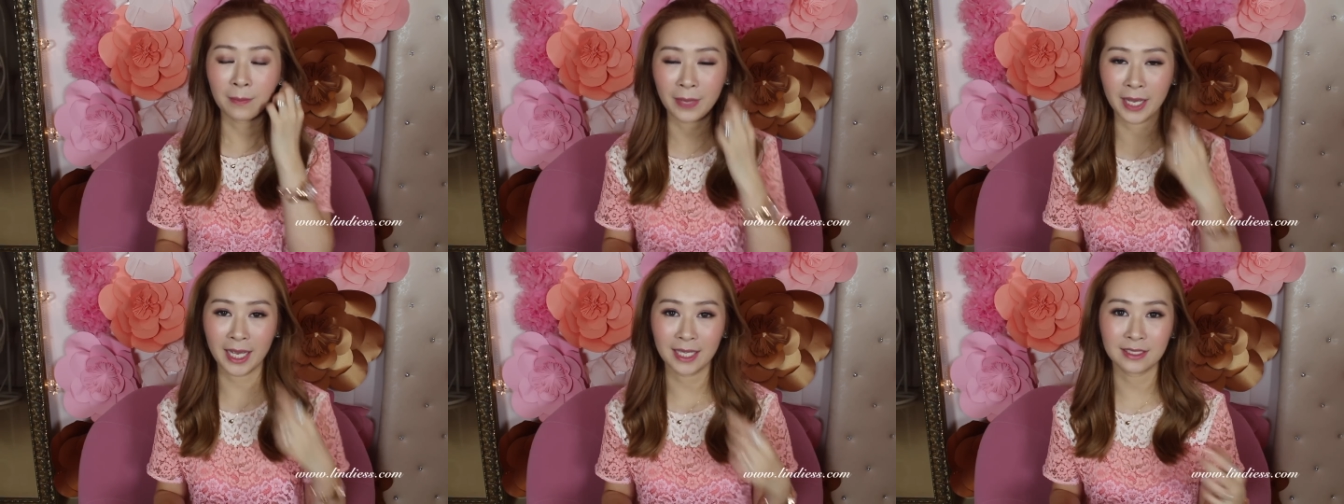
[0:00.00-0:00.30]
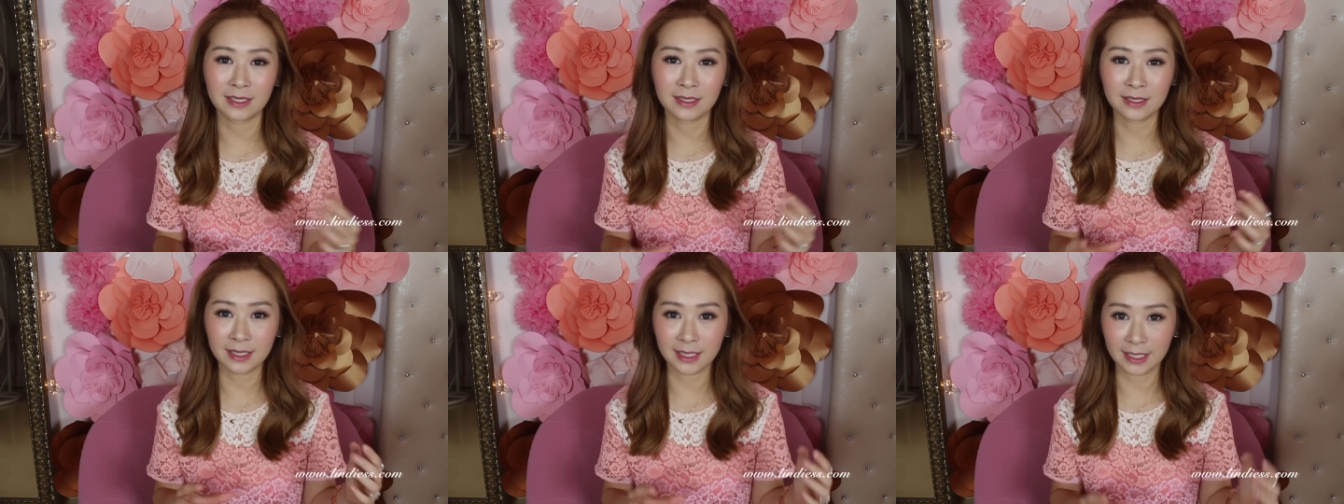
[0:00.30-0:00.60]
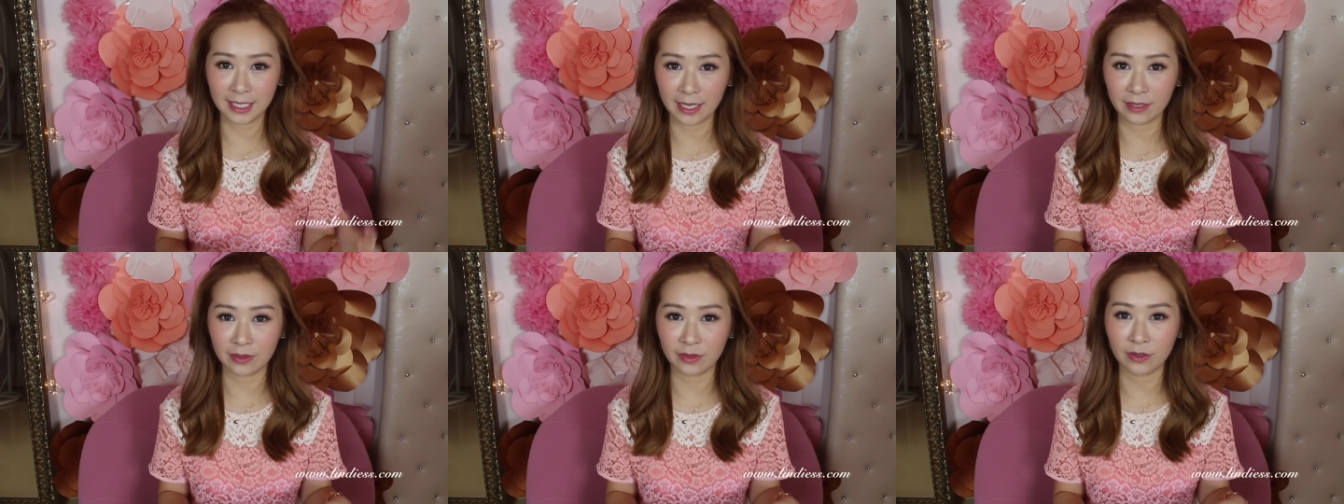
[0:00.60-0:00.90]

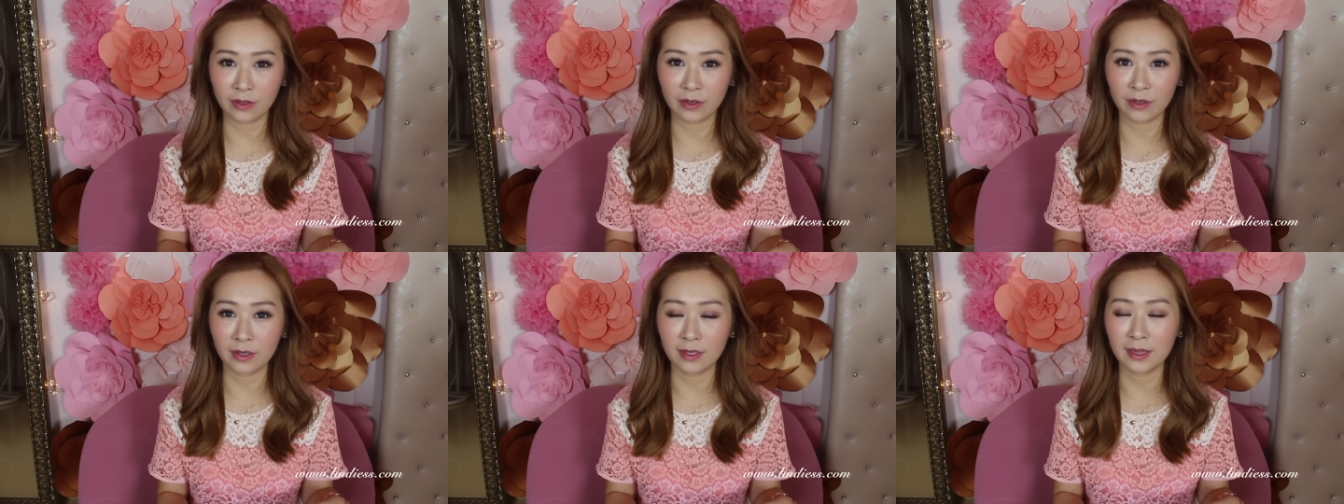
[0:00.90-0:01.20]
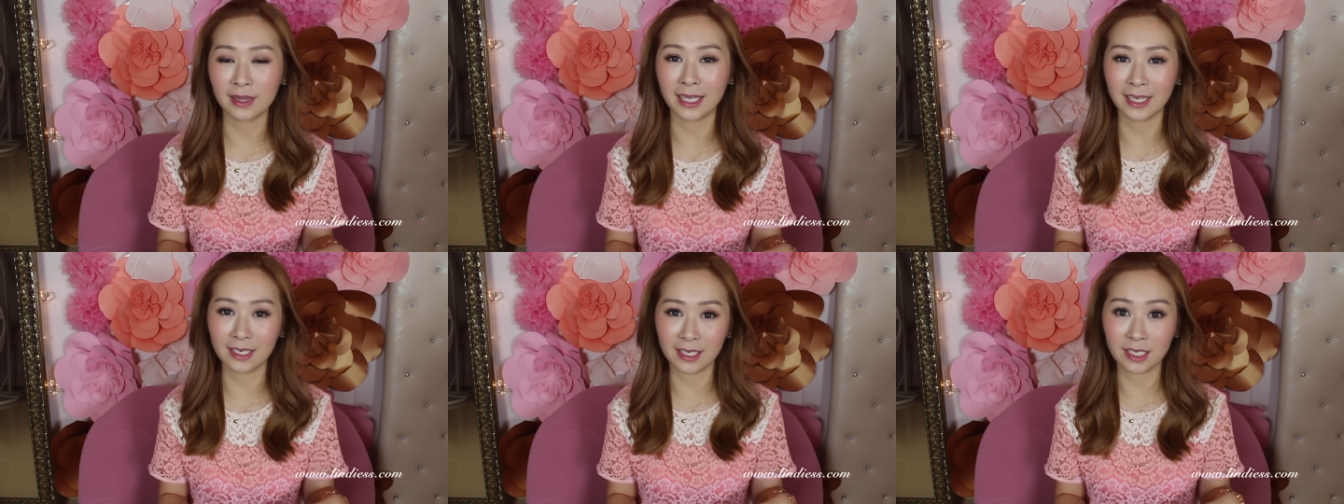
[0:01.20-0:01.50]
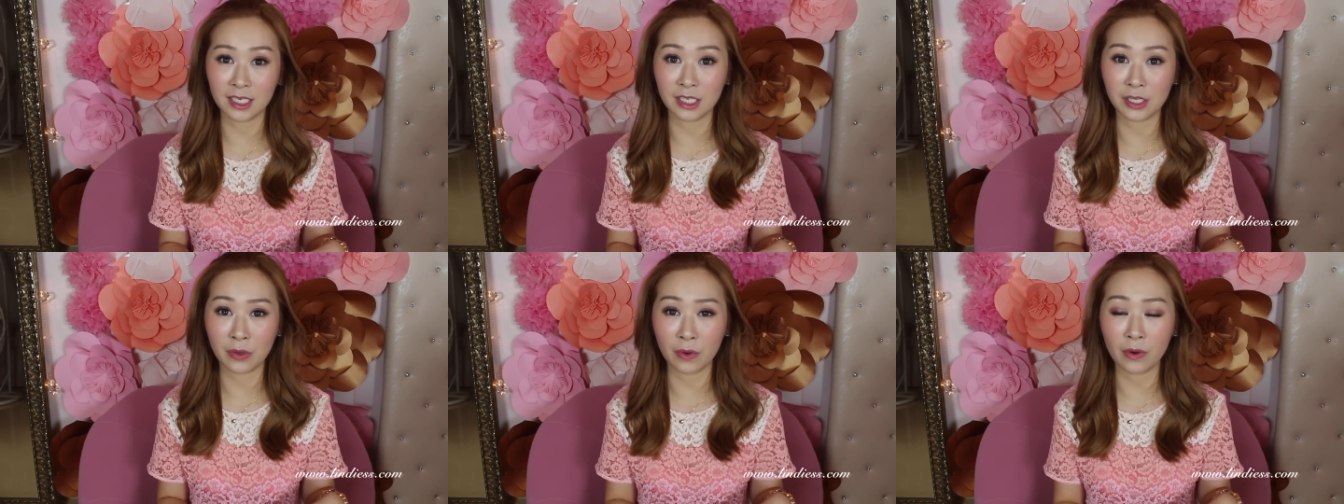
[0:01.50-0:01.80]
patent leather
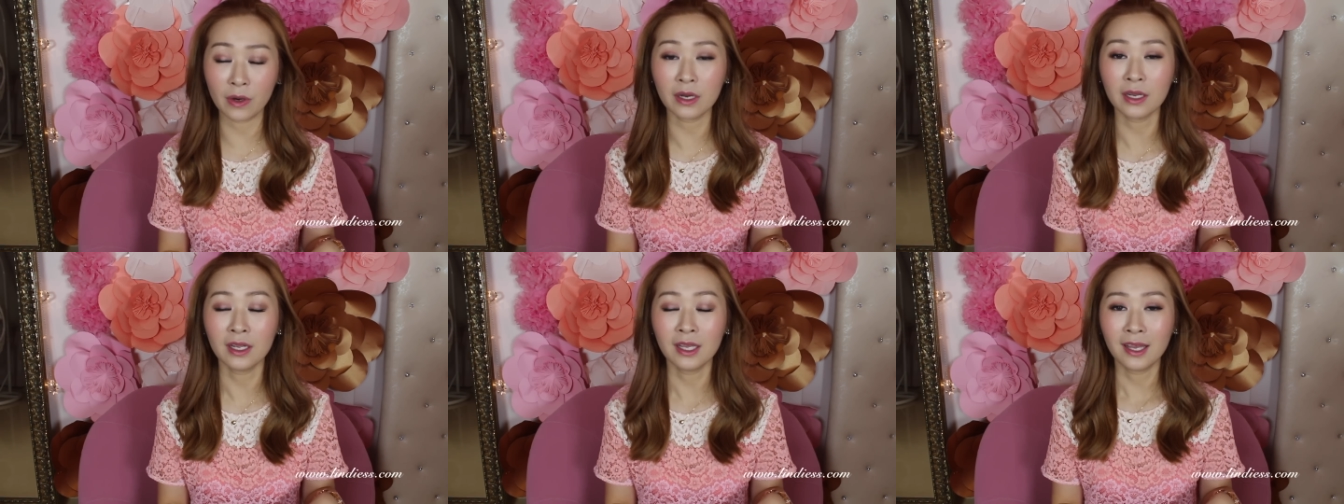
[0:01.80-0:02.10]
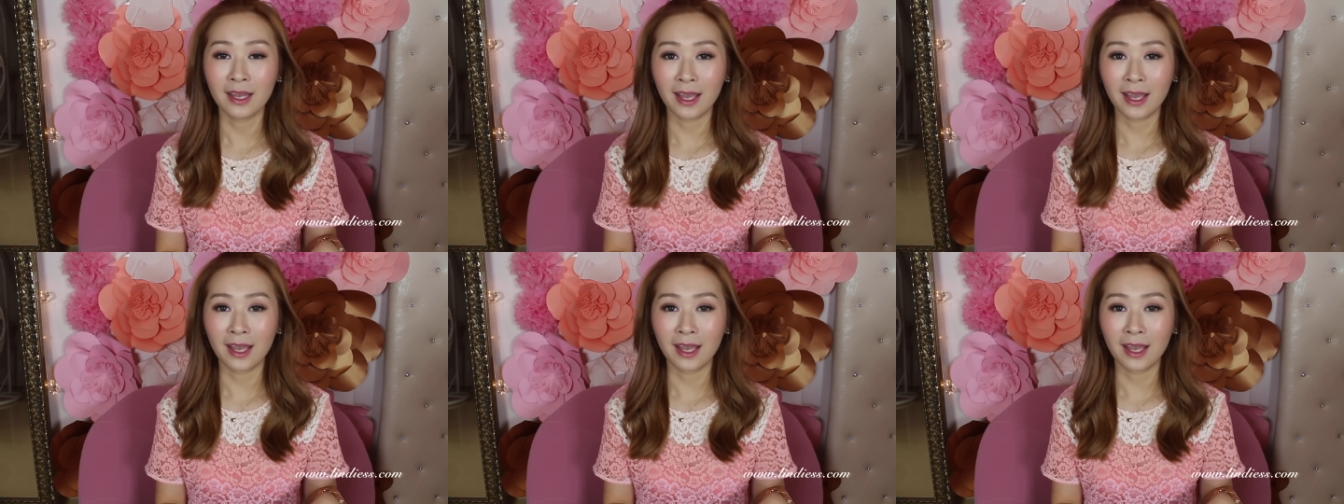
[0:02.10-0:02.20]
Lady Dior,